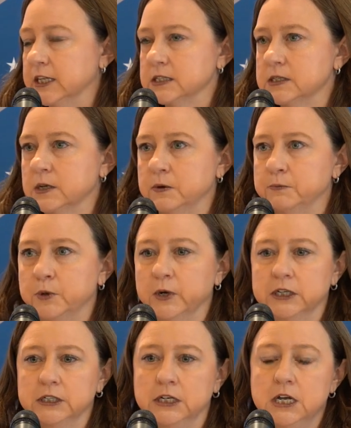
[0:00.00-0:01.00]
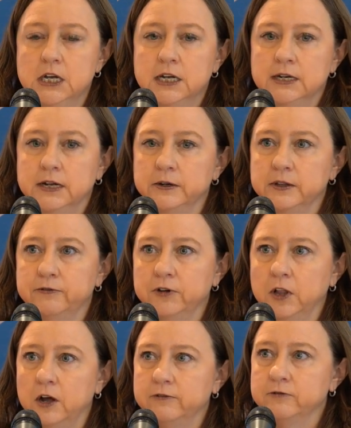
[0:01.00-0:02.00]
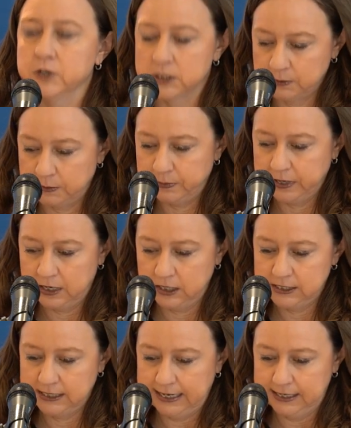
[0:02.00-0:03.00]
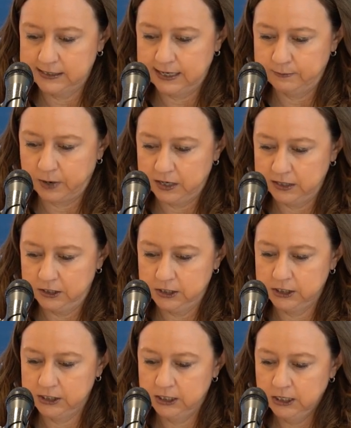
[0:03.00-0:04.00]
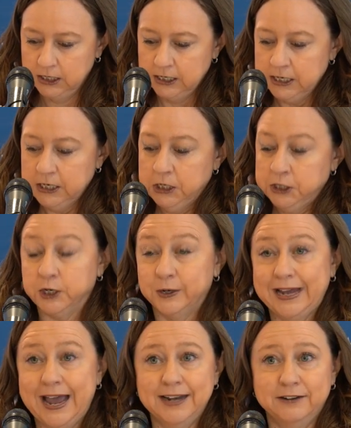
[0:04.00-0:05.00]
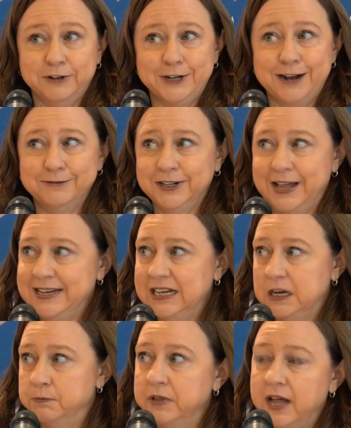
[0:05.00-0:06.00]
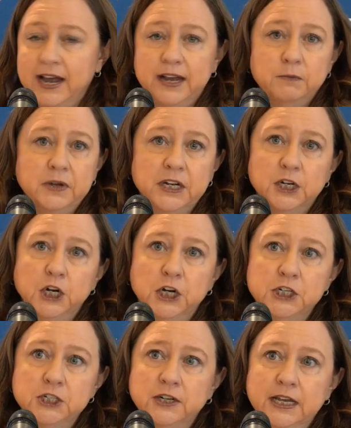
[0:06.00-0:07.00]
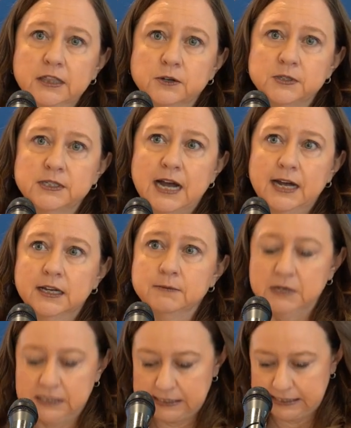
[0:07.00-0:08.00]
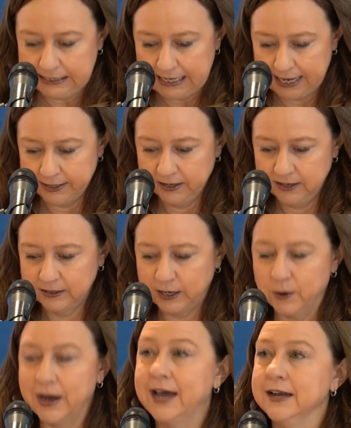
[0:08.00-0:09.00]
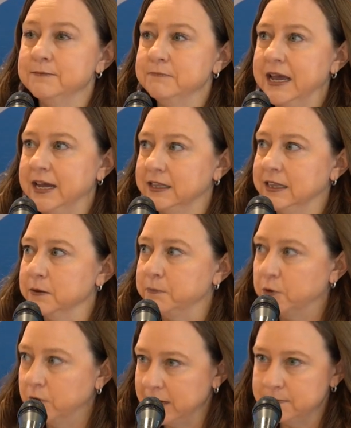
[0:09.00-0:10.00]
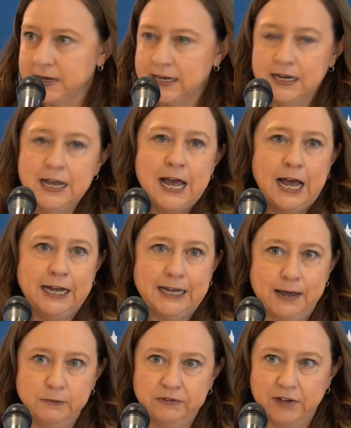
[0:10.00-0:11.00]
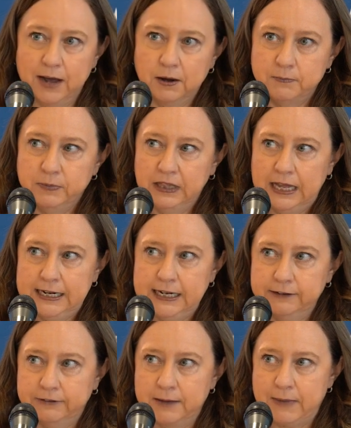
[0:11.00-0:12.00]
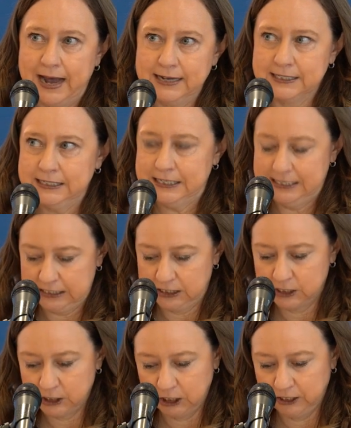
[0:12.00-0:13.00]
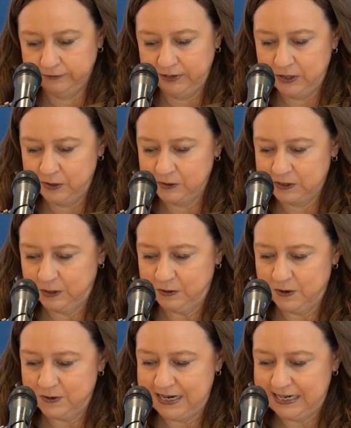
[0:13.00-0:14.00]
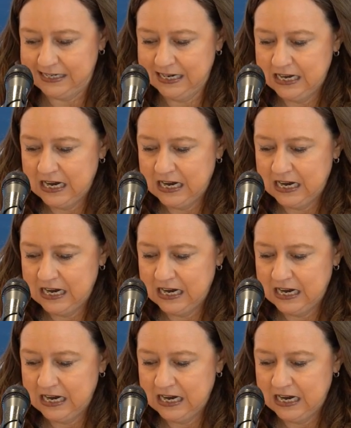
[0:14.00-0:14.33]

that's so important, not only for law enforcement, but our TSA partners. So again, if you're not Real ID compliant, we encourage you to get those documents together. Go ahead and make the appointment. Again, we've got plenty of capacity to serve you, so no need